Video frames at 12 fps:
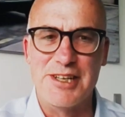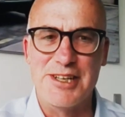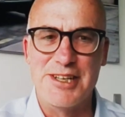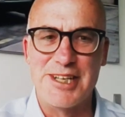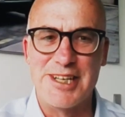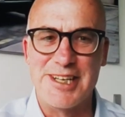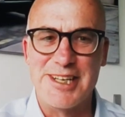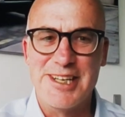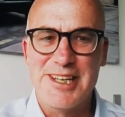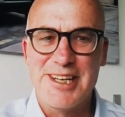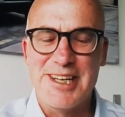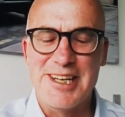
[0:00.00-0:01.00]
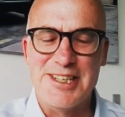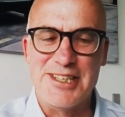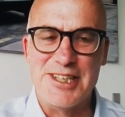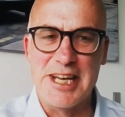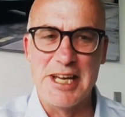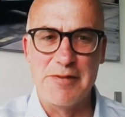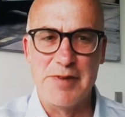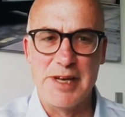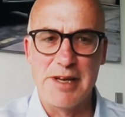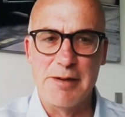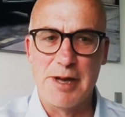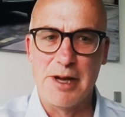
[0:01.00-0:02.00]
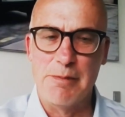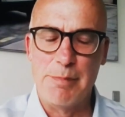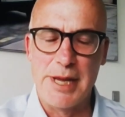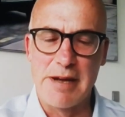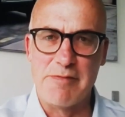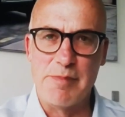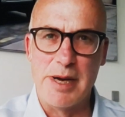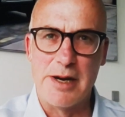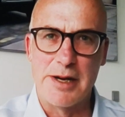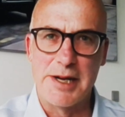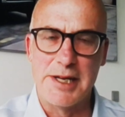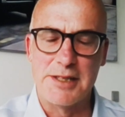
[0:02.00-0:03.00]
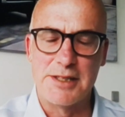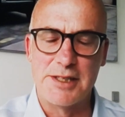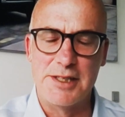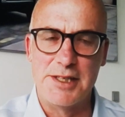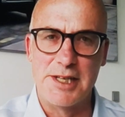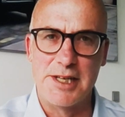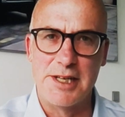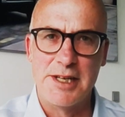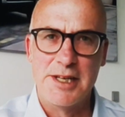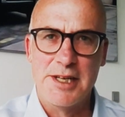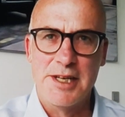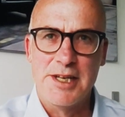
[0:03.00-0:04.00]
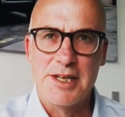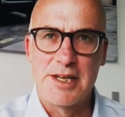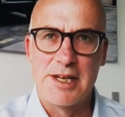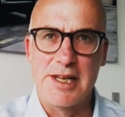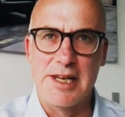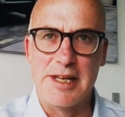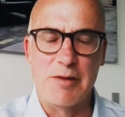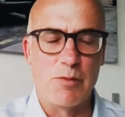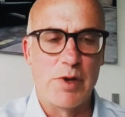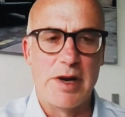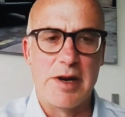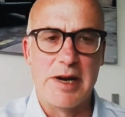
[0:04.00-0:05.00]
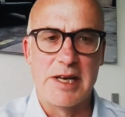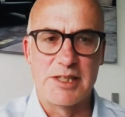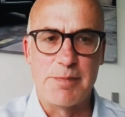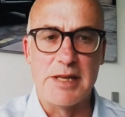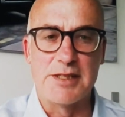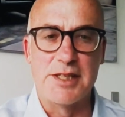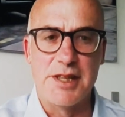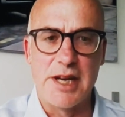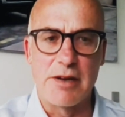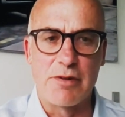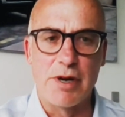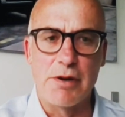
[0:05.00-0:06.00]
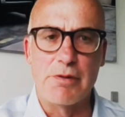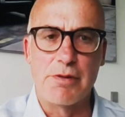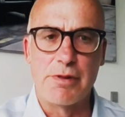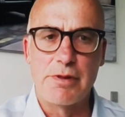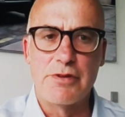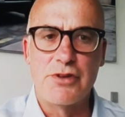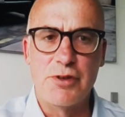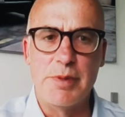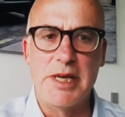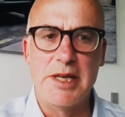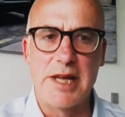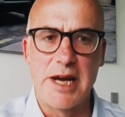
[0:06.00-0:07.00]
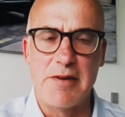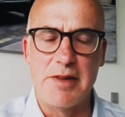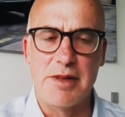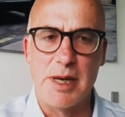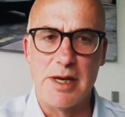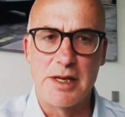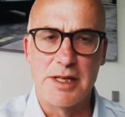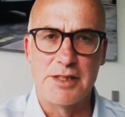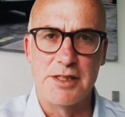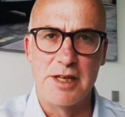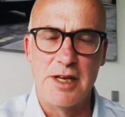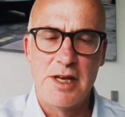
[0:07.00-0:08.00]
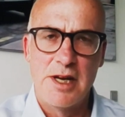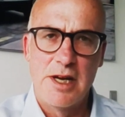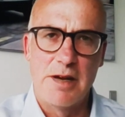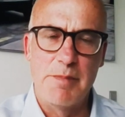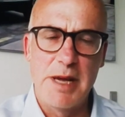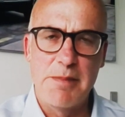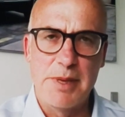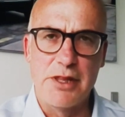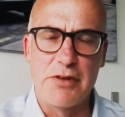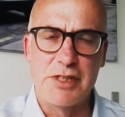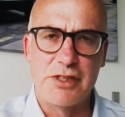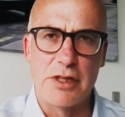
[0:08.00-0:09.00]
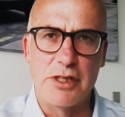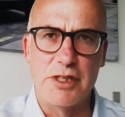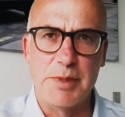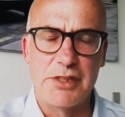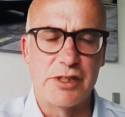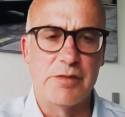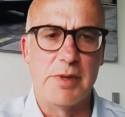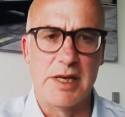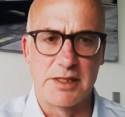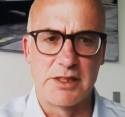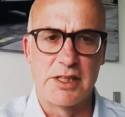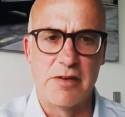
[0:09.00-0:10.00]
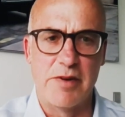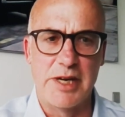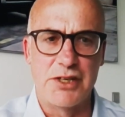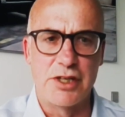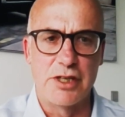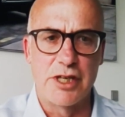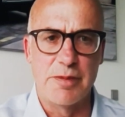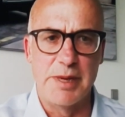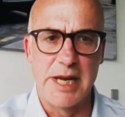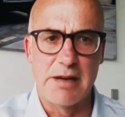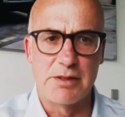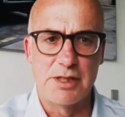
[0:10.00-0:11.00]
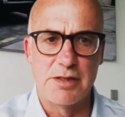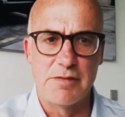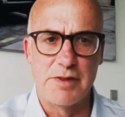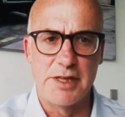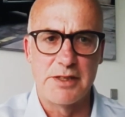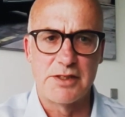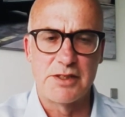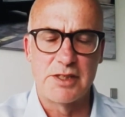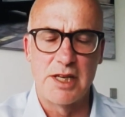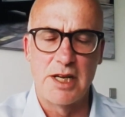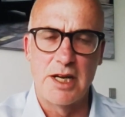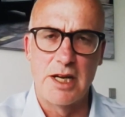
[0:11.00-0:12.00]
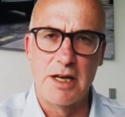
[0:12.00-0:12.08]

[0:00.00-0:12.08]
into the EV and PF market, and clearly we're expecting that growth to be there in the market, and maybe there is going to be some acceleration coming out of this